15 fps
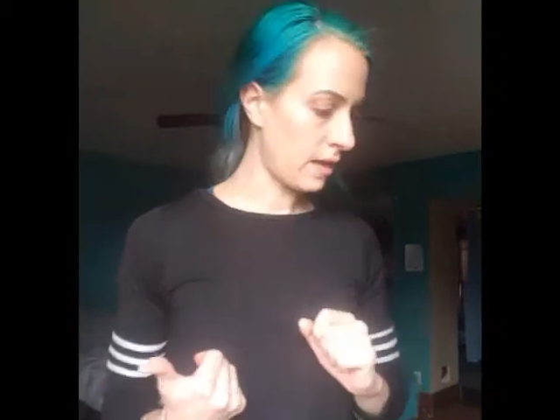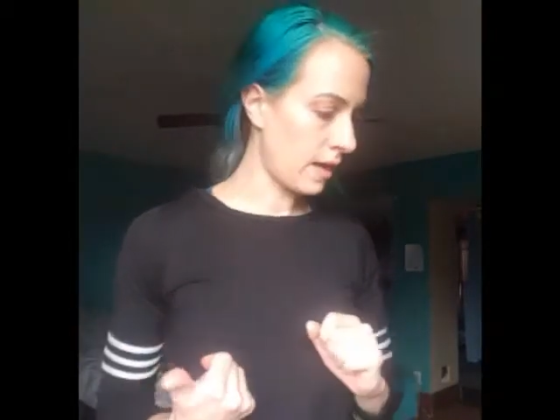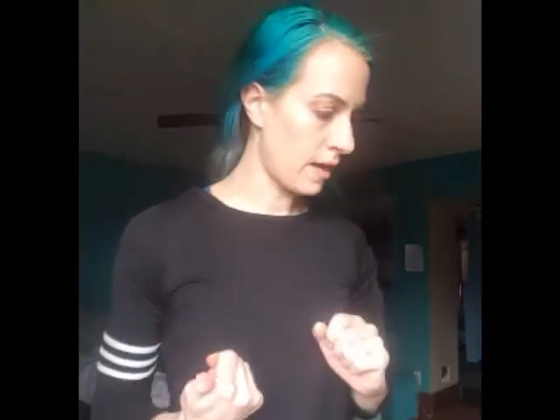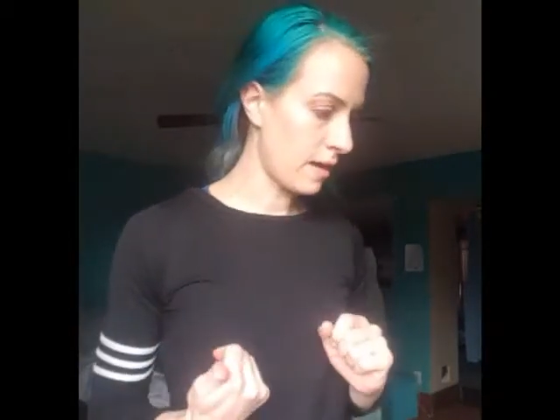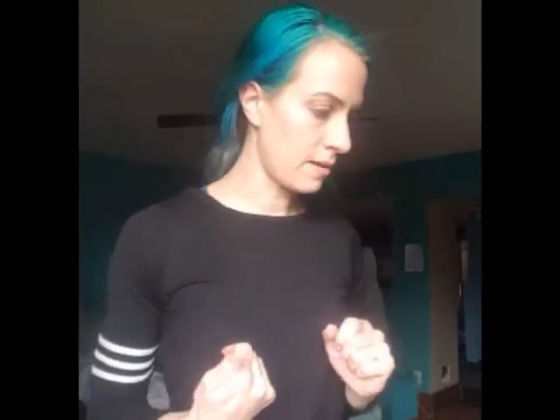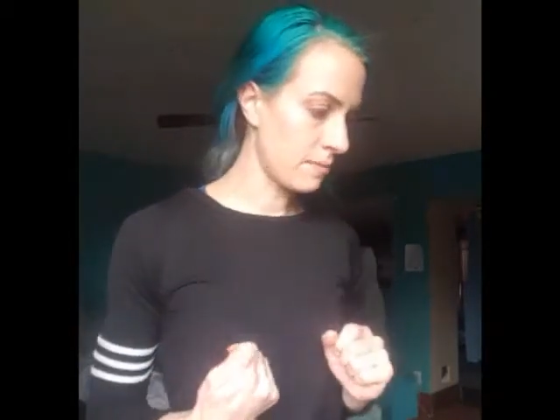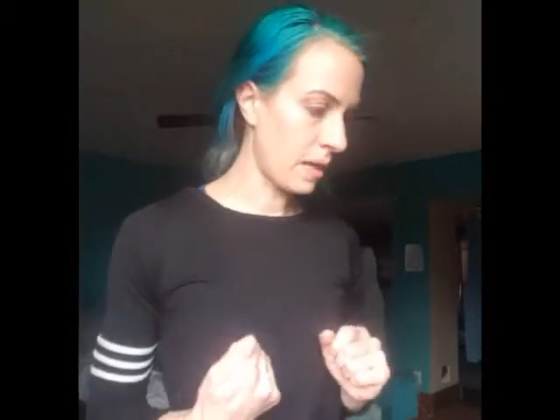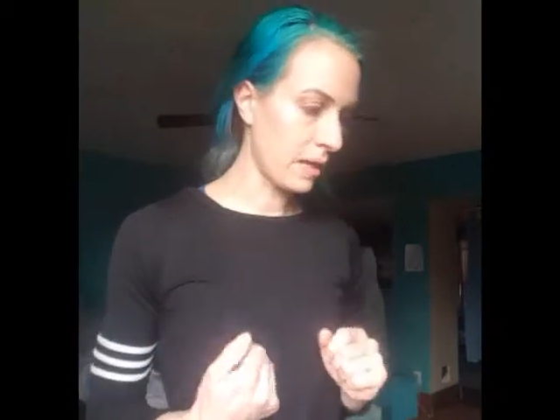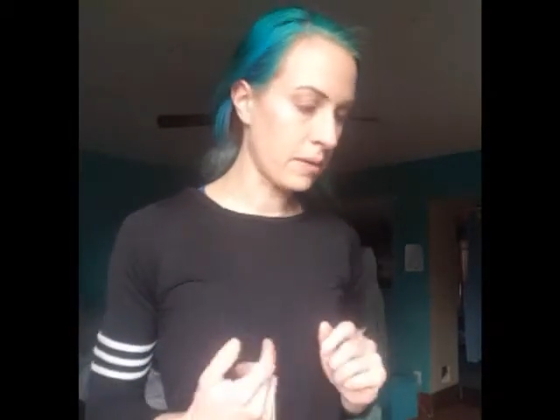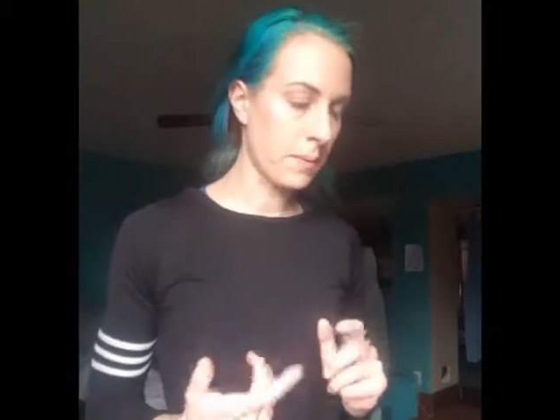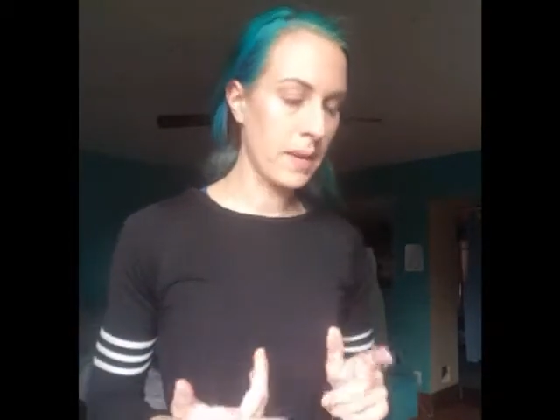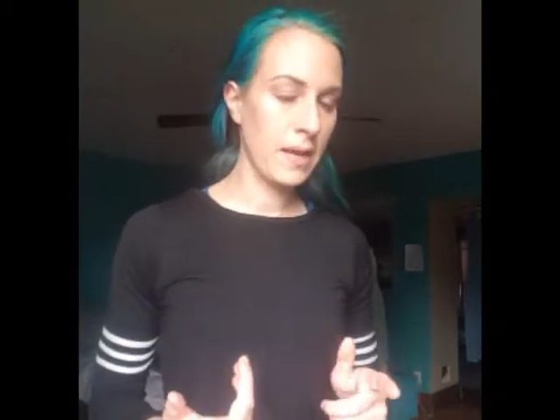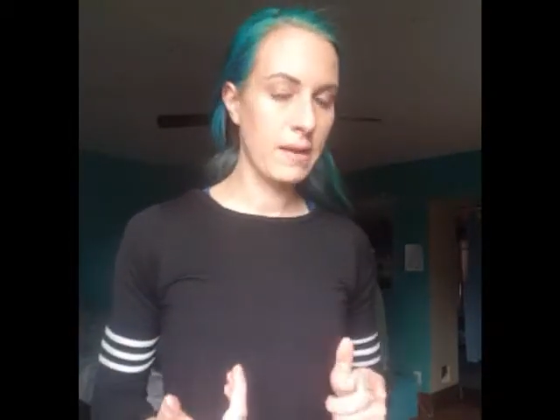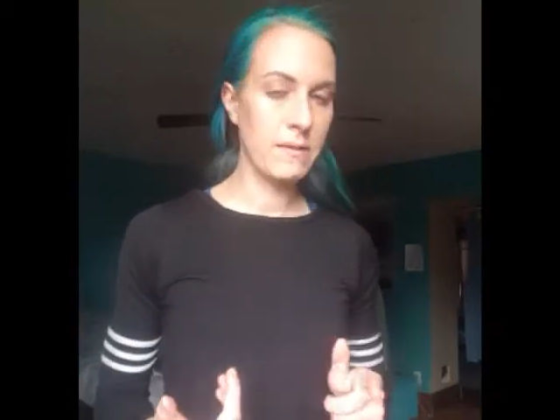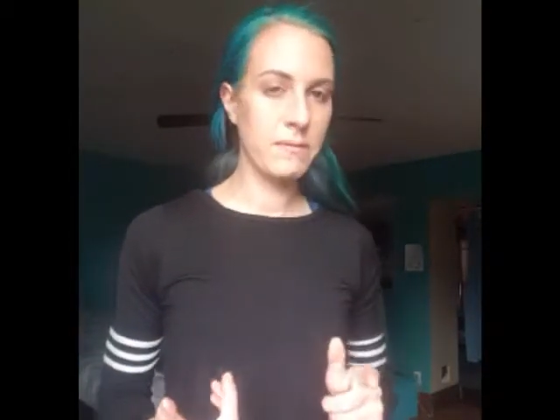I could
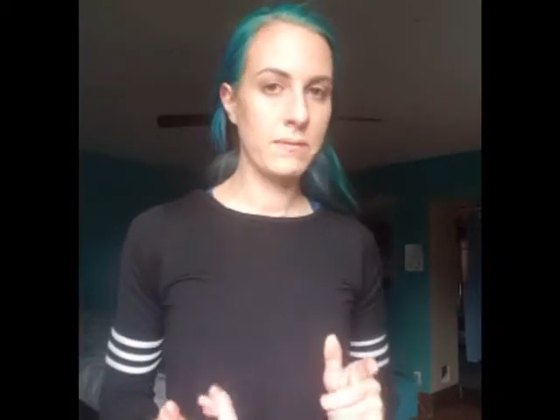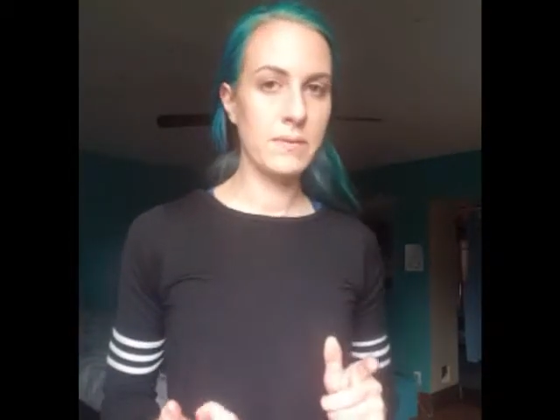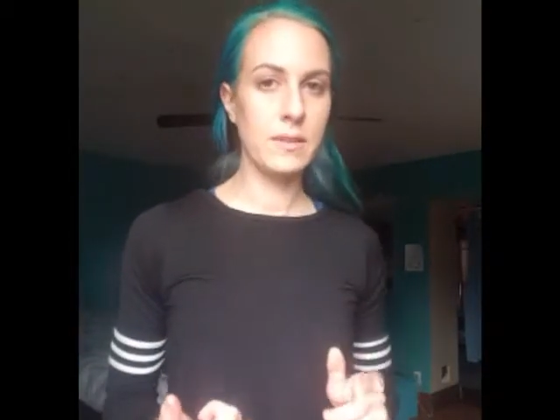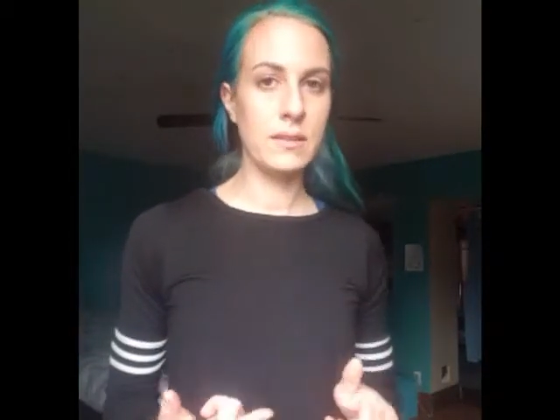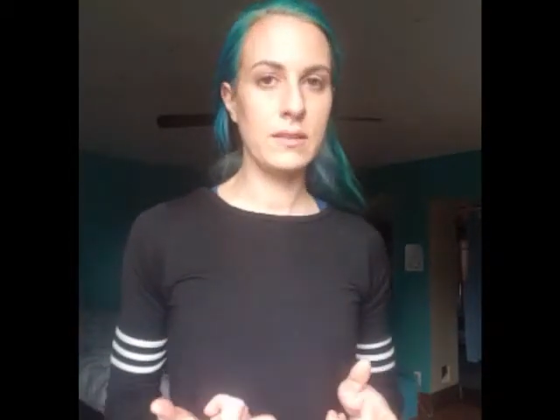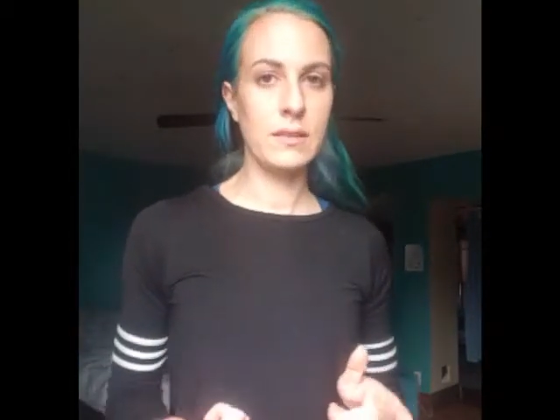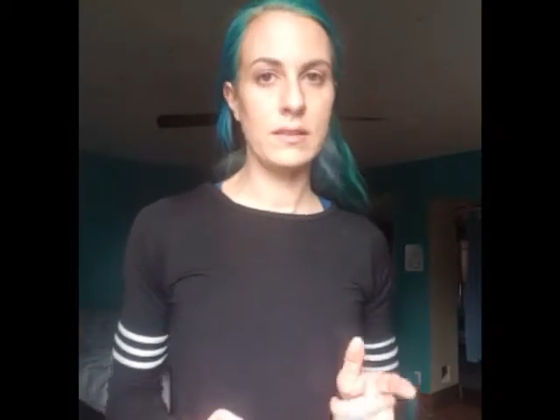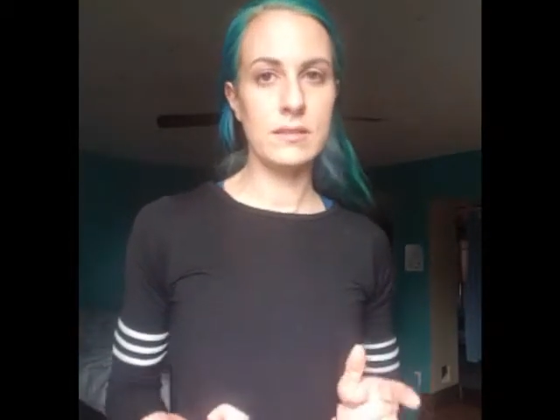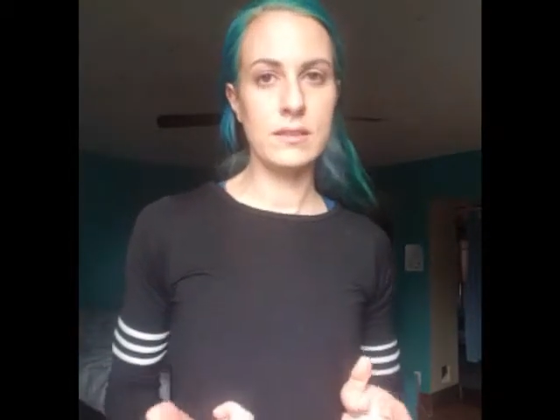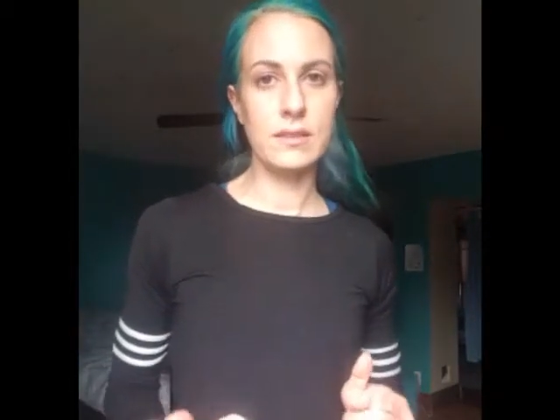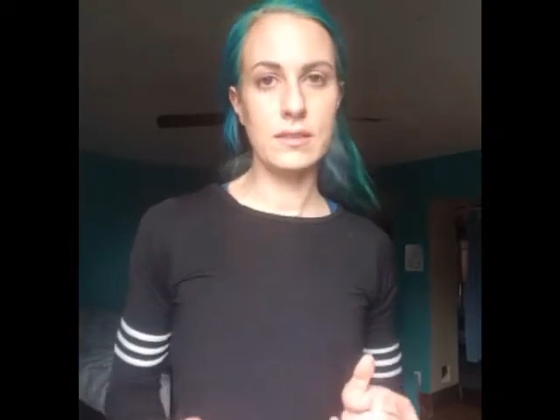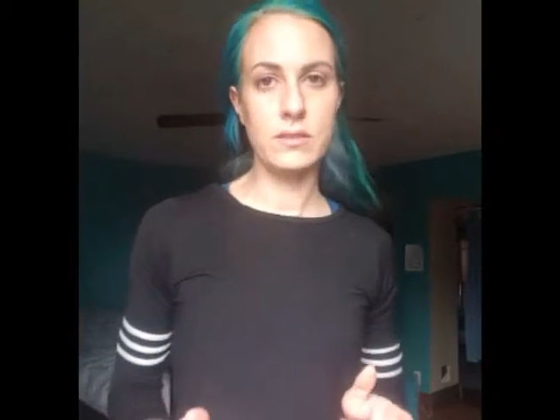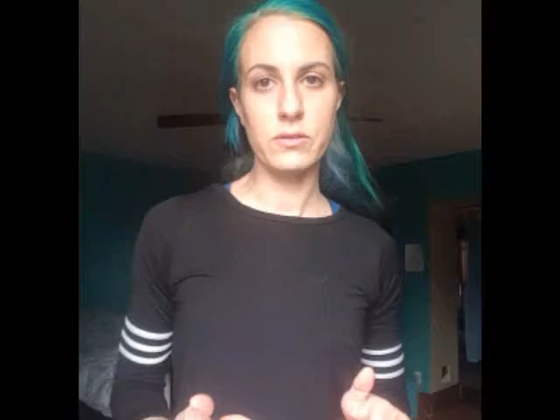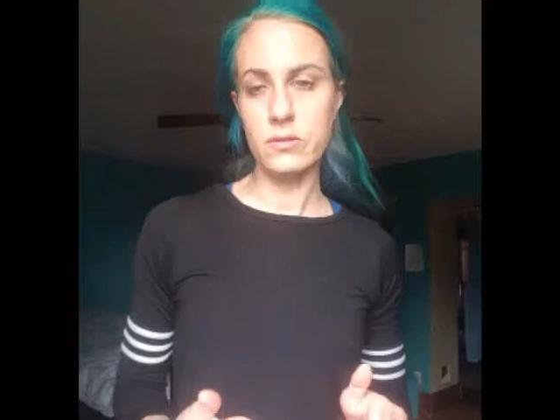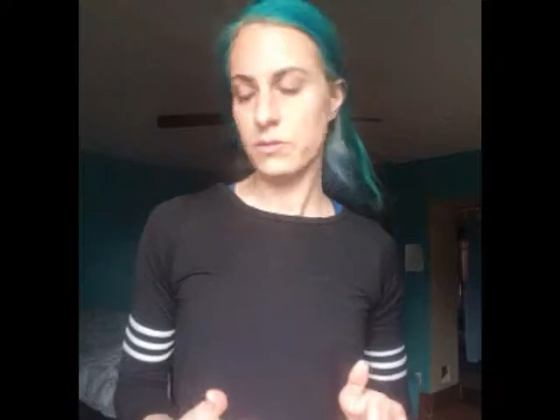probably really
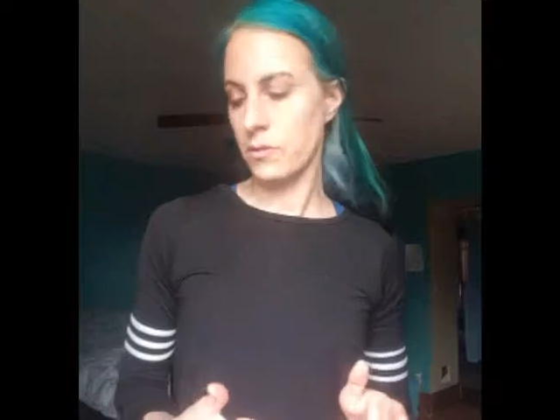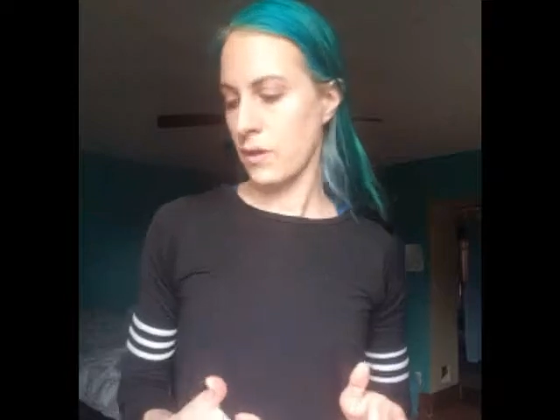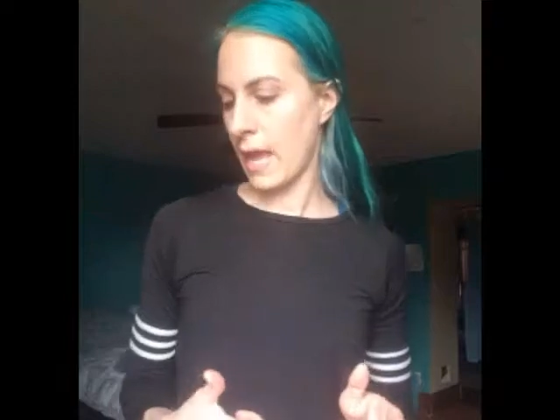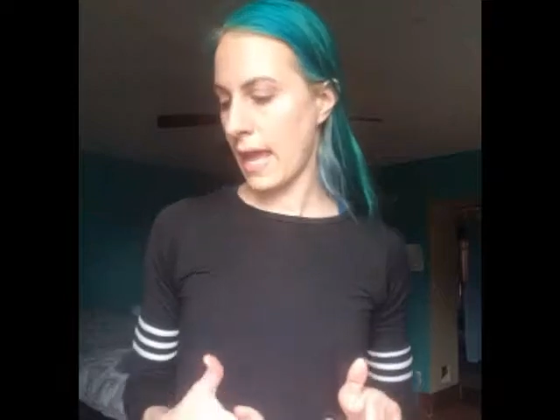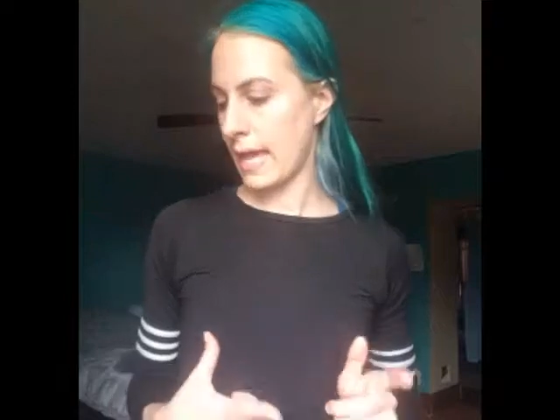easily do